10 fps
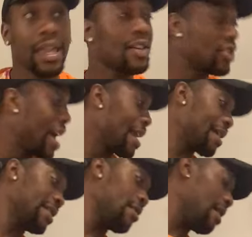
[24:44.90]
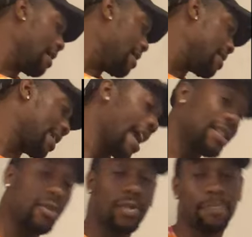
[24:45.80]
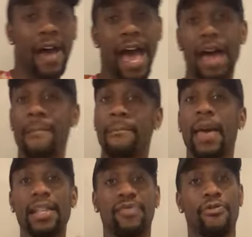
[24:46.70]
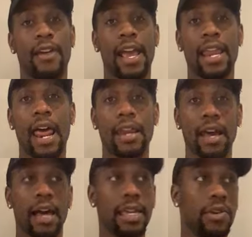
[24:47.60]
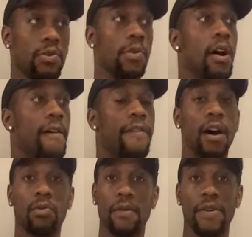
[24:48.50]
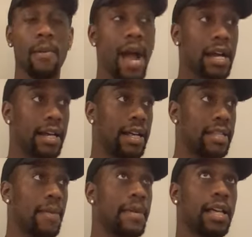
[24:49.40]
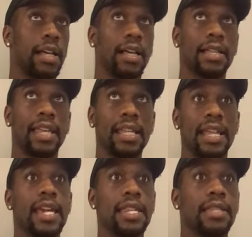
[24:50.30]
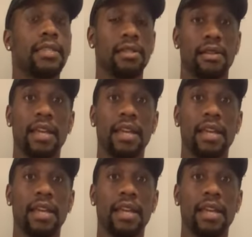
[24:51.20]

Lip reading: Shout out to the K-Tuke Spot, best friend. I love you for reviewing my cousin because he needed to.